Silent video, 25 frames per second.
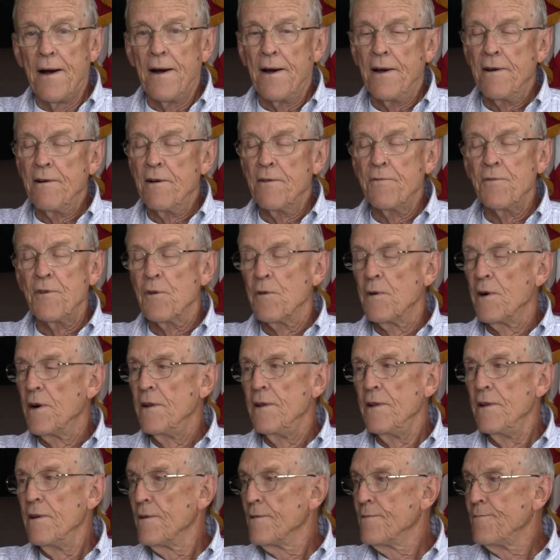I have no
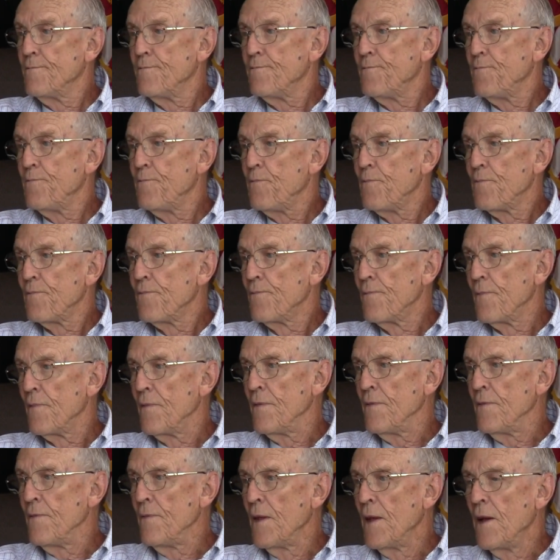idea. Okay.
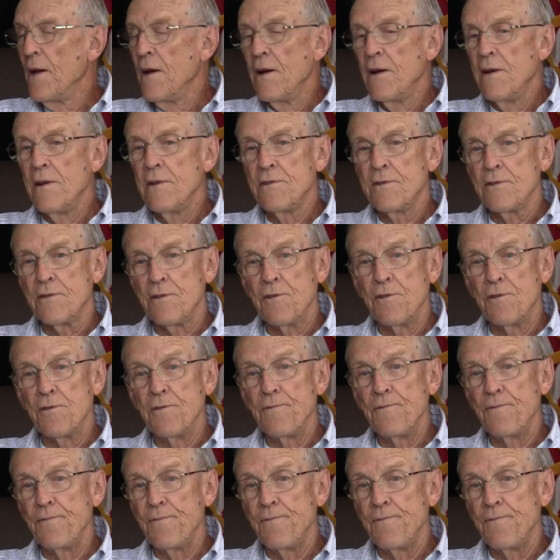So